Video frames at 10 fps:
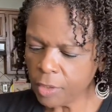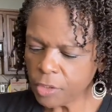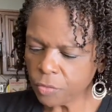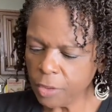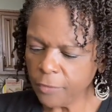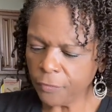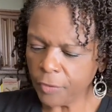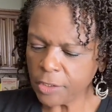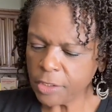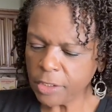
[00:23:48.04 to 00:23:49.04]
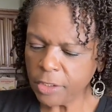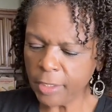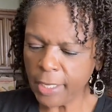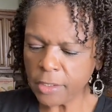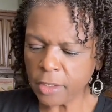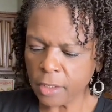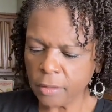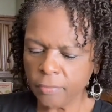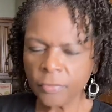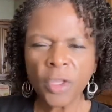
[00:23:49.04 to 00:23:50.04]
Oh, it's really fresh. It still has the,